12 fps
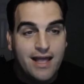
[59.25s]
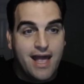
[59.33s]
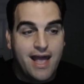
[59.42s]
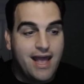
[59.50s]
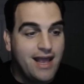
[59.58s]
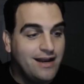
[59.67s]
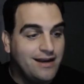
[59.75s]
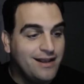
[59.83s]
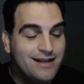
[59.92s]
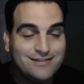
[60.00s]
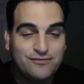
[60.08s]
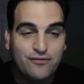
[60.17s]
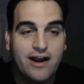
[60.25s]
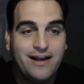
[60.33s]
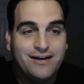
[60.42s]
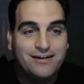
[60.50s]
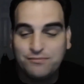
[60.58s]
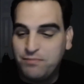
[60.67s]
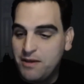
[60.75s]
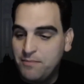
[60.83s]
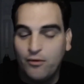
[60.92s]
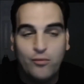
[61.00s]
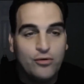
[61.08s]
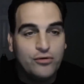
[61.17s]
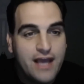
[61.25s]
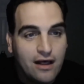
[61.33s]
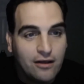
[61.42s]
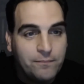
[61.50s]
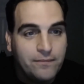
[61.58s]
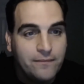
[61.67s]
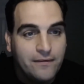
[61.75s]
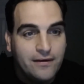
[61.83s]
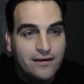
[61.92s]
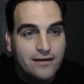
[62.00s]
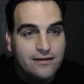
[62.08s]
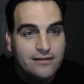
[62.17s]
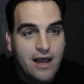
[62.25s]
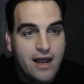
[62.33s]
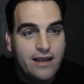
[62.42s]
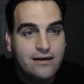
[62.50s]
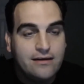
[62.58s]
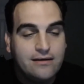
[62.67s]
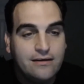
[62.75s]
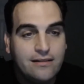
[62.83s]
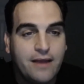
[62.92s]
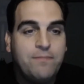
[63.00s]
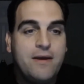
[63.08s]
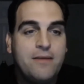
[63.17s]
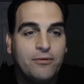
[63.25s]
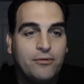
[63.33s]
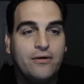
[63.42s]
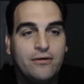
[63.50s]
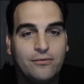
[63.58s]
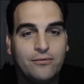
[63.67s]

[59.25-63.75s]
And it's funny because people will Yelp, like people will